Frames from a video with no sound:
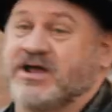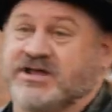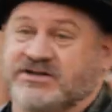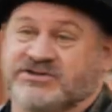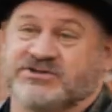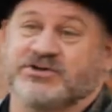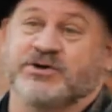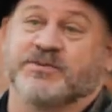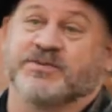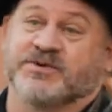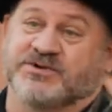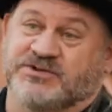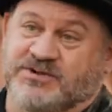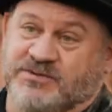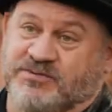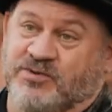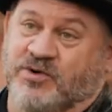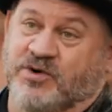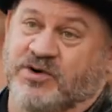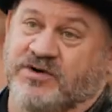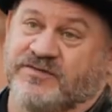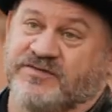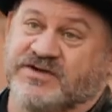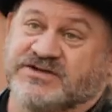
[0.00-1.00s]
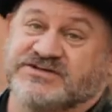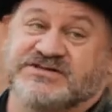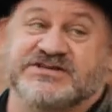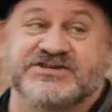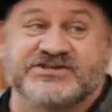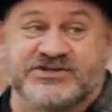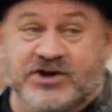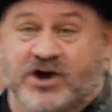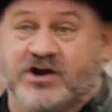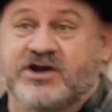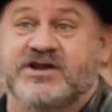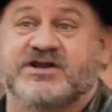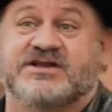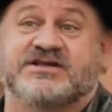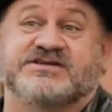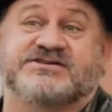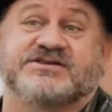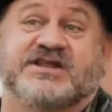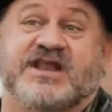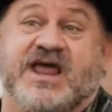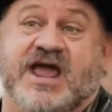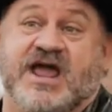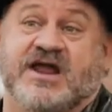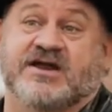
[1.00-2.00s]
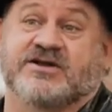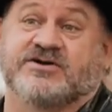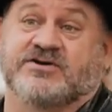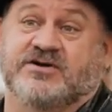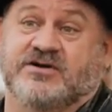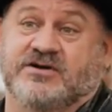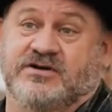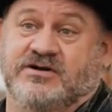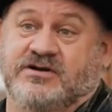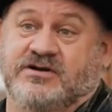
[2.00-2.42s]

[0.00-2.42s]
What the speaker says: nice, super supportive. Because he started as an actor.